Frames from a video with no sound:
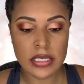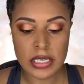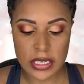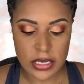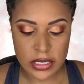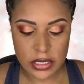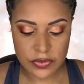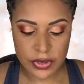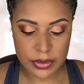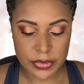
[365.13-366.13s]
Tease
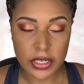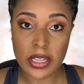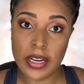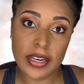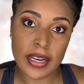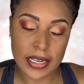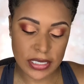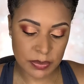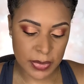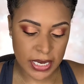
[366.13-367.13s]
from Alamar
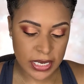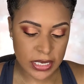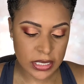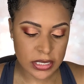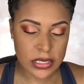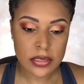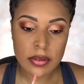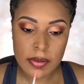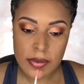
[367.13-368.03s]
Cosmetics.